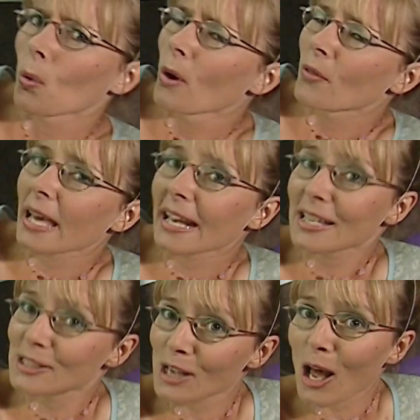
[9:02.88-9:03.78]
that
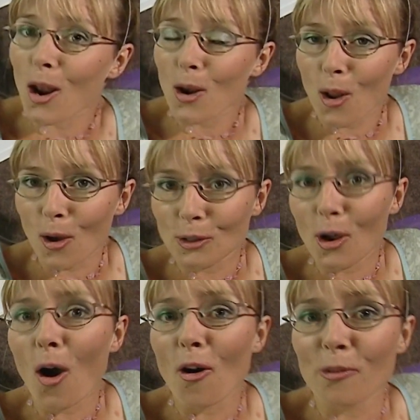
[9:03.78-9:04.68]
is a lot
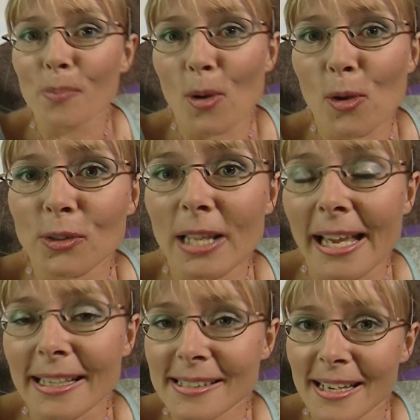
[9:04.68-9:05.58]
of
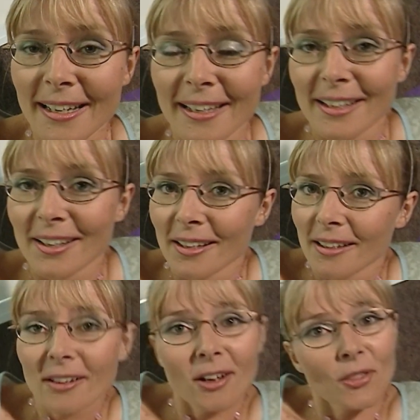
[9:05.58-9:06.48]
birthdays.
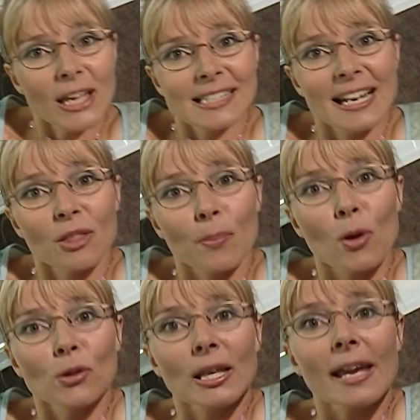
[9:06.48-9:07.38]
Well, that's another
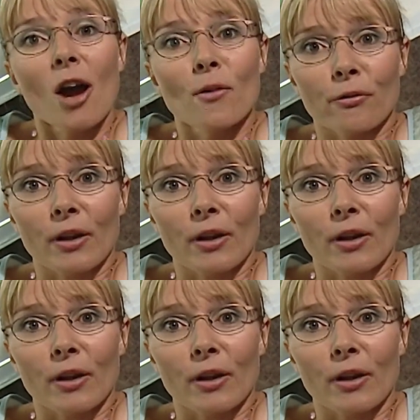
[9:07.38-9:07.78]
birthday over for